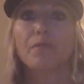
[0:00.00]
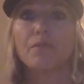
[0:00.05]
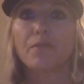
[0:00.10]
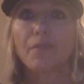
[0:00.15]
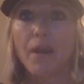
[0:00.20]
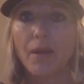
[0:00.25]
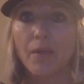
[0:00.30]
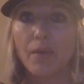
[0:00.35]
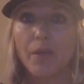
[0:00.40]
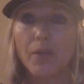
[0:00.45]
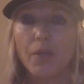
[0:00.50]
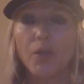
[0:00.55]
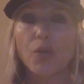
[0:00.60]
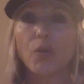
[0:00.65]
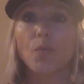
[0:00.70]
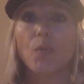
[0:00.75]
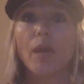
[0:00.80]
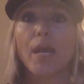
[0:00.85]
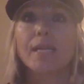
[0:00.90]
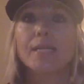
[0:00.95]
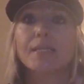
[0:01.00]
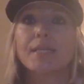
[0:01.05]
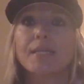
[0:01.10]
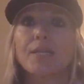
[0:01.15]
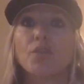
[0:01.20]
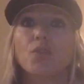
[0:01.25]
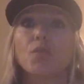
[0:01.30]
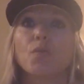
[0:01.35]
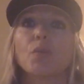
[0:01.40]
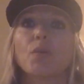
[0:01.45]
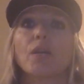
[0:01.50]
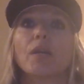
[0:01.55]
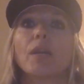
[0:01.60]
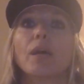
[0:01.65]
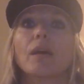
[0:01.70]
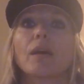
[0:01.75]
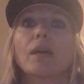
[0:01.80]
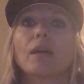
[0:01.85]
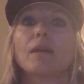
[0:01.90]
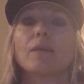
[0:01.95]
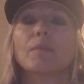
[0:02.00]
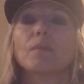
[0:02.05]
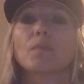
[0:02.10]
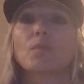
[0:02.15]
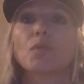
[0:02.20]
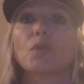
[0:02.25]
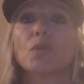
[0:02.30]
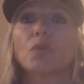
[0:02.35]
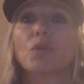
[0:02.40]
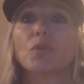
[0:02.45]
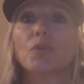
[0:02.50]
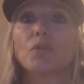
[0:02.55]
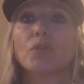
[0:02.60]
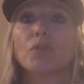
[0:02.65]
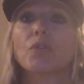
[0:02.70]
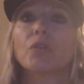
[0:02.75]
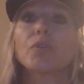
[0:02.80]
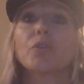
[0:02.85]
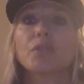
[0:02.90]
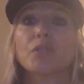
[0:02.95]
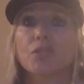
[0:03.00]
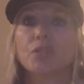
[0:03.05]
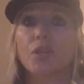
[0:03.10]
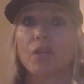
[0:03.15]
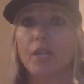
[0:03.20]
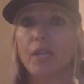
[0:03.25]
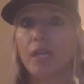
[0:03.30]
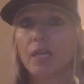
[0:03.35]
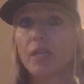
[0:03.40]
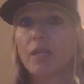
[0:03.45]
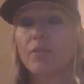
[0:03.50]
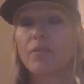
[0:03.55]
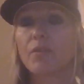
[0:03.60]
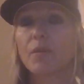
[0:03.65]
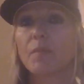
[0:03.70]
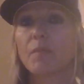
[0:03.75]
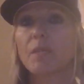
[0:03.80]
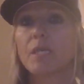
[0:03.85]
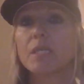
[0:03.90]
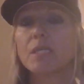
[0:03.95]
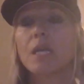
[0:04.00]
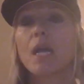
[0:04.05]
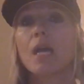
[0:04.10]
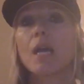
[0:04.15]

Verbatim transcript: very good ways that you can start healing from this.